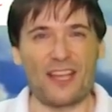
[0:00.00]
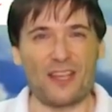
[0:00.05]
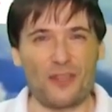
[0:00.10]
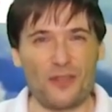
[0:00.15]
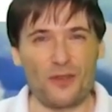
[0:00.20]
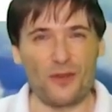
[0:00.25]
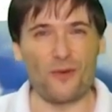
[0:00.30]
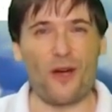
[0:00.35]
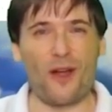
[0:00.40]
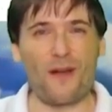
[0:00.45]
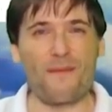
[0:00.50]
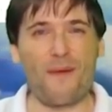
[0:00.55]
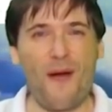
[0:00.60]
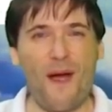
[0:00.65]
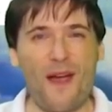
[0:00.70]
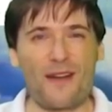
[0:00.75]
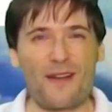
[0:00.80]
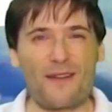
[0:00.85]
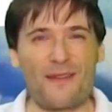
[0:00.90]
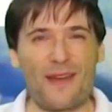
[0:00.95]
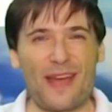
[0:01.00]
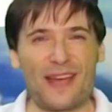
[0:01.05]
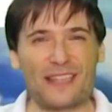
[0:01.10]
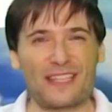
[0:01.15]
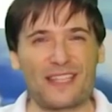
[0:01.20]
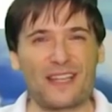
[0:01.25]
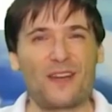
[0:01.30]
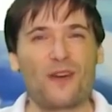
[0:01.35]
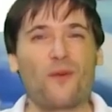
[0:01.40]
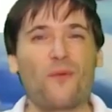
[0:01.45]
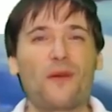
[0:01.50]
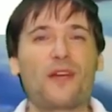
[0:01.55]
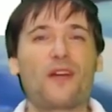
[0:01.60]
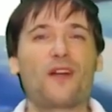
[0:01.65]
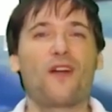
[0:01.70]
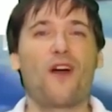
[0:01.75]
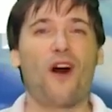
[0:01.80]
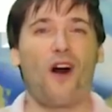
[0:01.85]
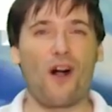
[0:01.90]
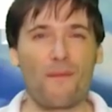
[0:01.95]
You are part of it, we
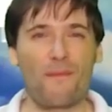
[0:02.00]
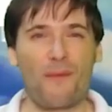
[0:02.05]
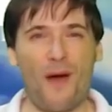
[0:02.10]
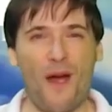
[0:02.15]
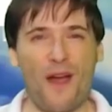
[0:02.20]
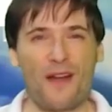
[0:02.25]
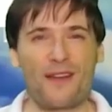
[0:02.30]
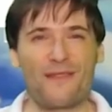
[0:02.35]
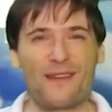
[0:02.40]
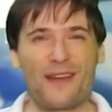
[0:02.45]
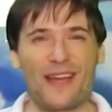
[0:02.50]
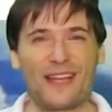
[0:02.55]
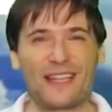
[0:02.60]
are all part of